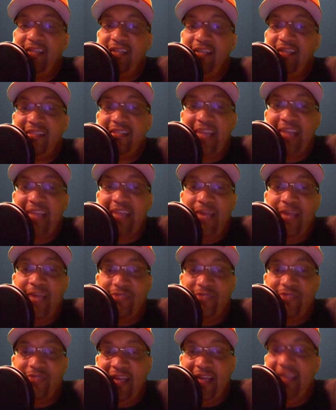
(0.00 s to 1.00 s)
this game
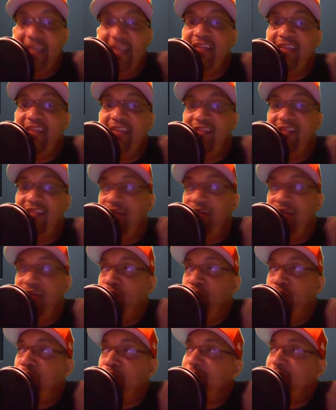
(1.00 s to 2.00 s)
was that he, if you
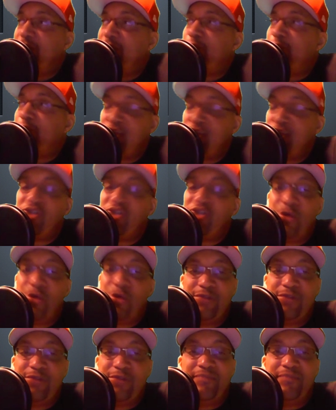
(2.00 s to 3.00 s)
put pressure
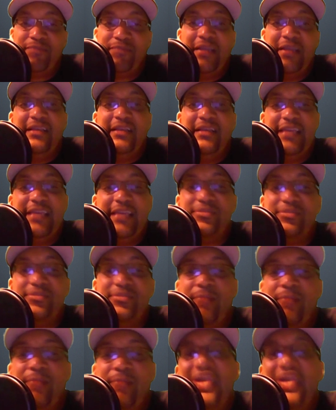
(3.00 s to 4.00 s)
on him, keep
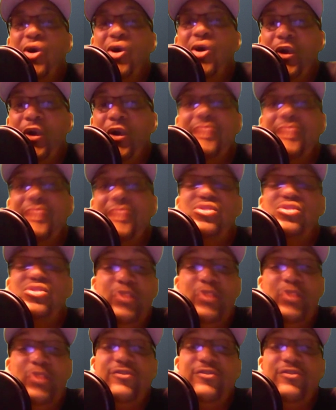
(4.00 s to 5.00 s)
somebody on him
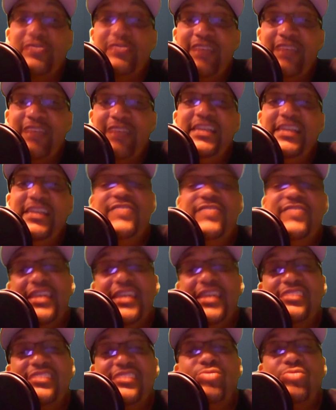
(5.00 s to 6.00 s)
24/7, even
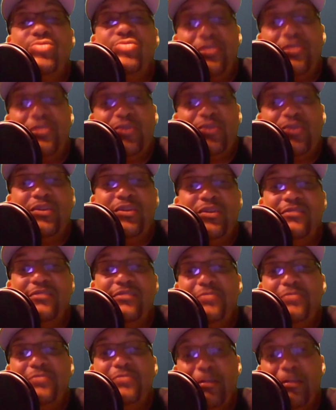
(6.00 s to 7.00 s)
as you run through the
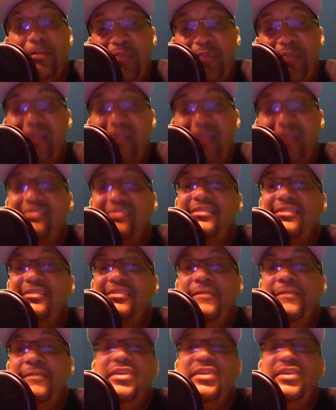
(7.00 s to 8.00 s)
the picks.
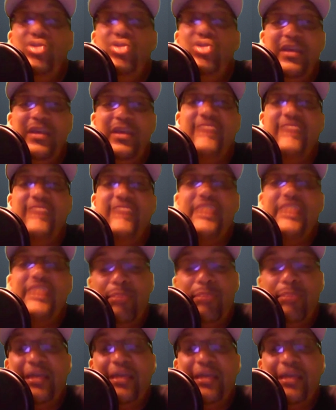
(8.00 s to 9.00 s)
If that
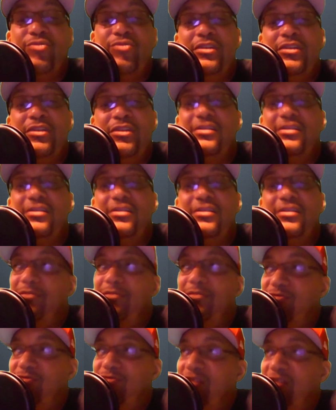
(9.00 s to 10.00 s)
player run a,
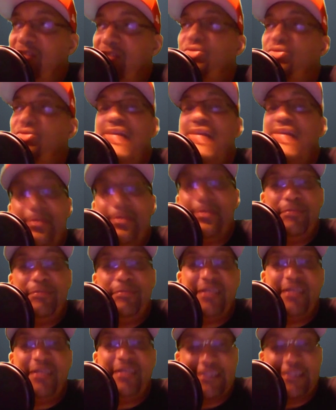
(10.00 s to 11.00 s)
run on top of the
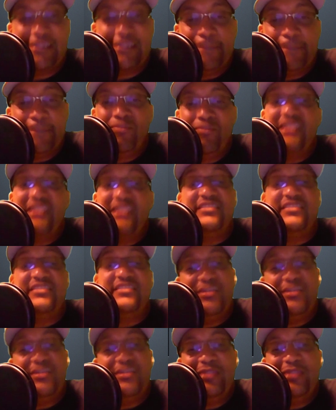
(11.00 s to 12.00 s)
picks and
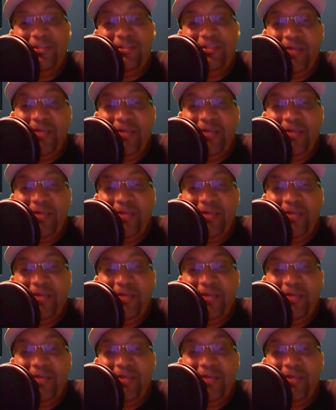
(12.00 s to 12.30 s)
stick with him,